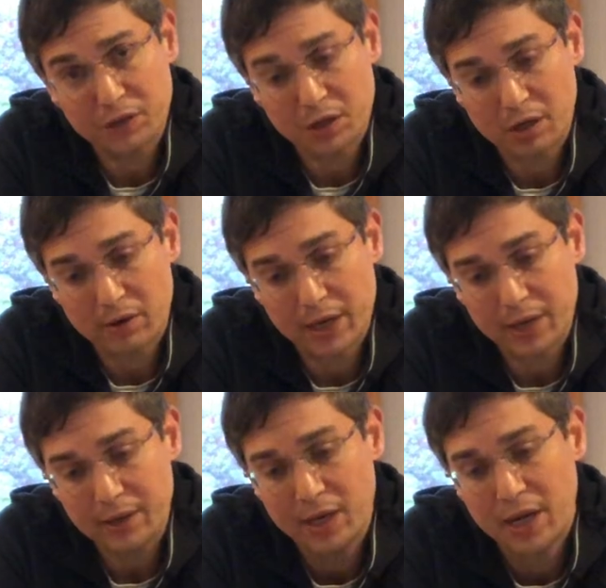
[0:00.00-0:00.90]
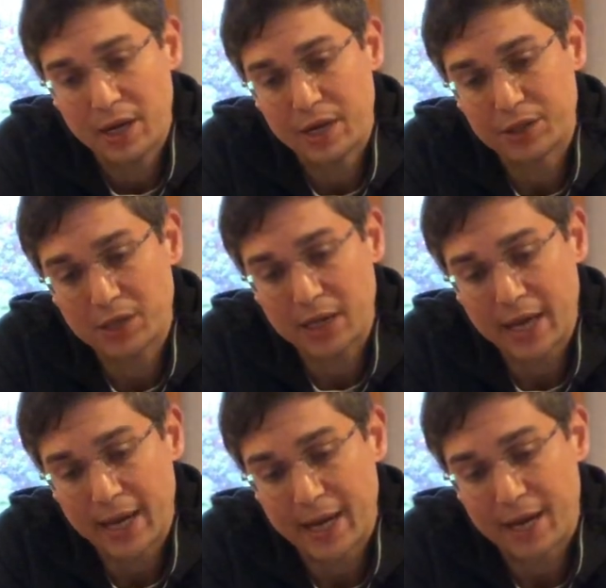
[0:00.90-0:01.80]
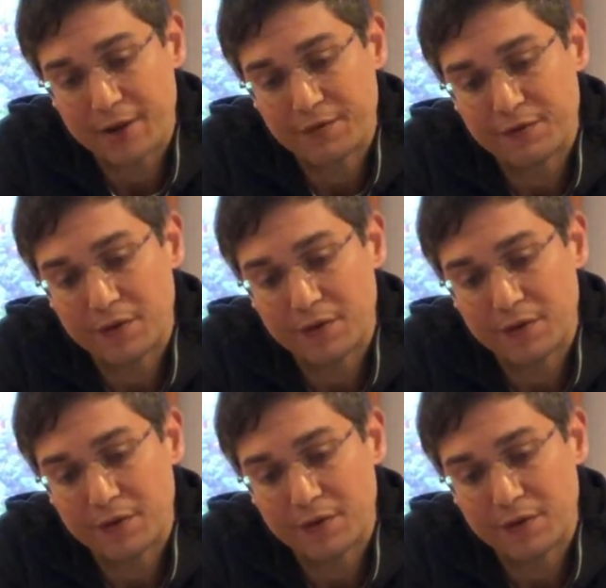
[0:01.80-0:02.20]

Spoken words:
Vieux Carre is going to have